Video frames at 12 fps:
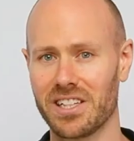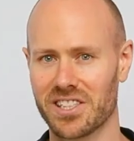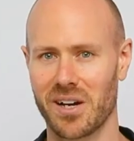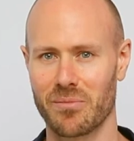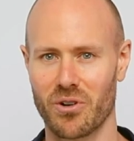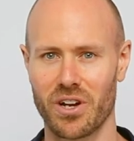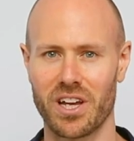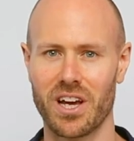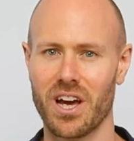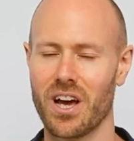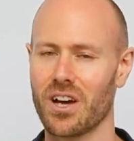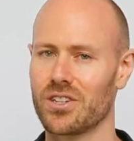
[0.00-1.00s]
summary,
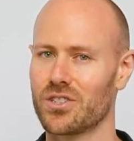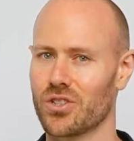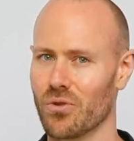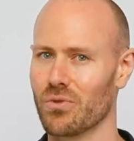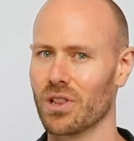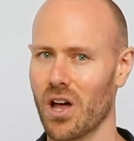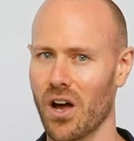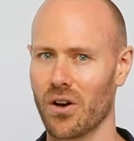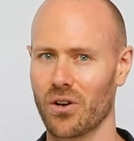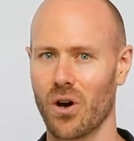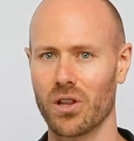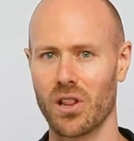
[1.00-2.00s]
don't rely on
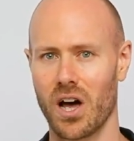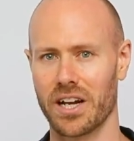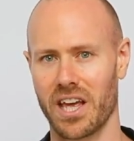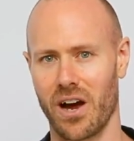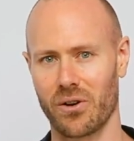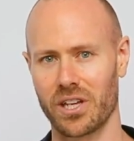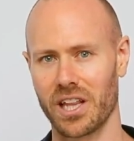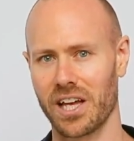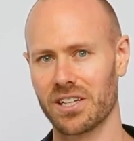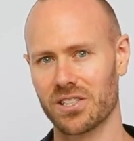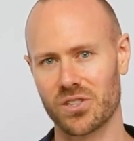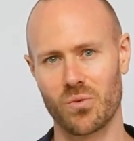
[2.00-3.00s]
online
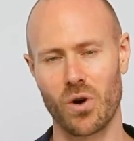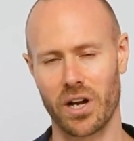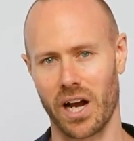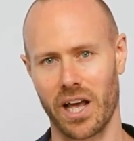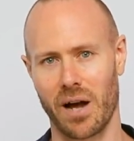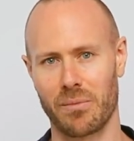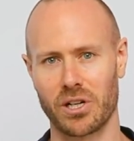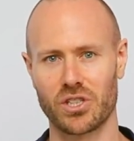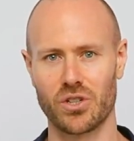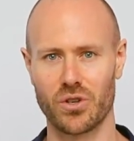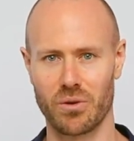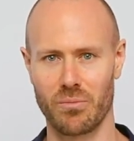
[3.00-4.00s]
calculators to work out how much
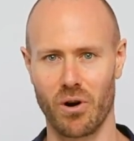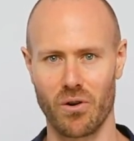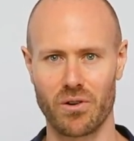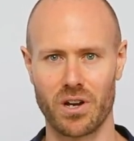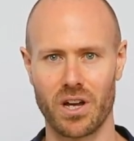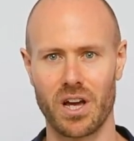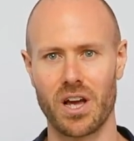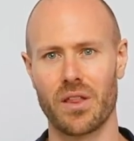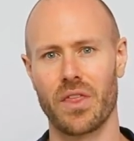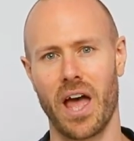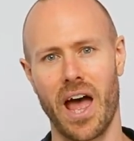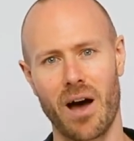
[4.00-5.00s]
you can borrow. The
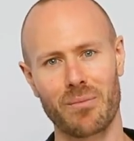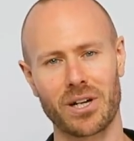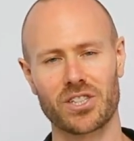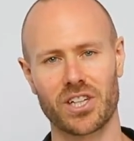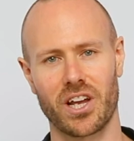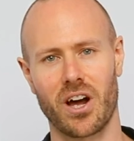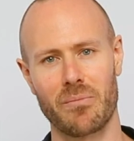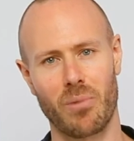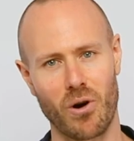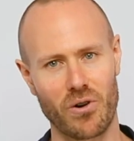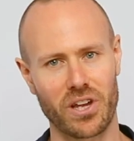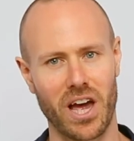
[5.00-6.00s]
How Much Can I
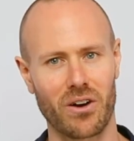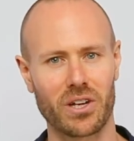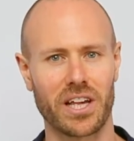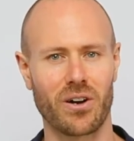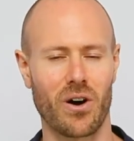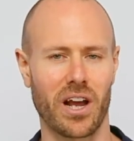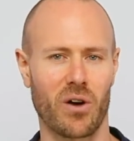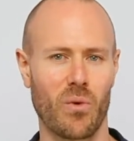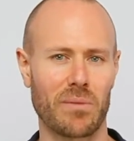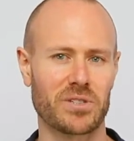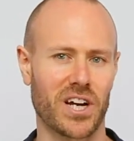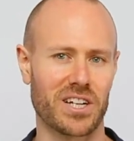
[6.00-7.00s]
Borrow calculator on our
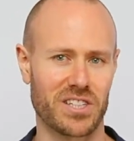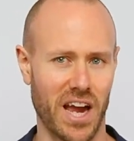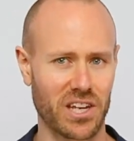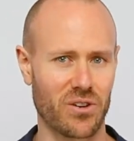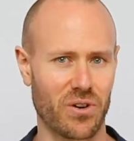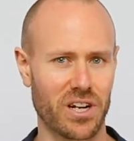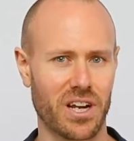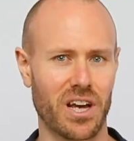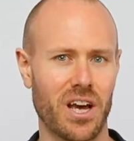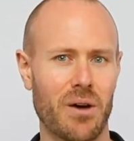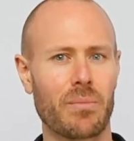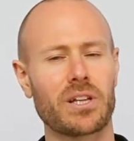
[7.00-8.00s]
website is accurate,
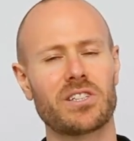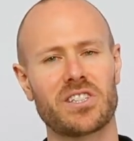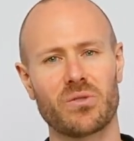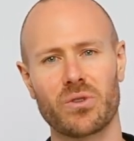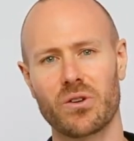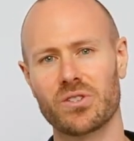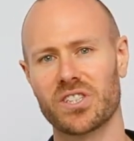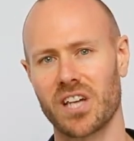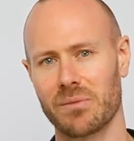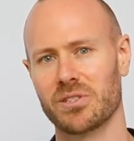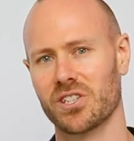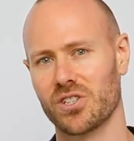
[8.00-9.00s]
but it's still no
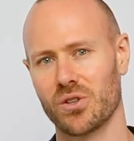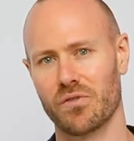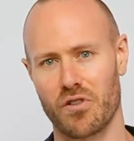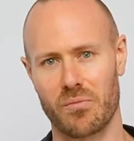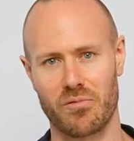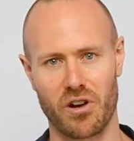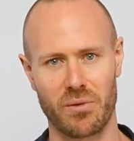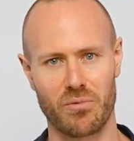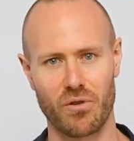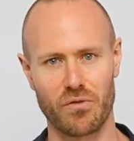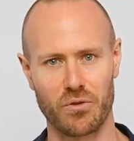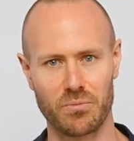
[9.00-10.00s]
substitute for a
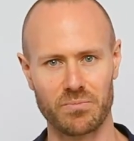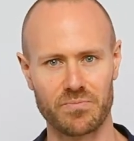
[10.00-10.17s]
pre-approval.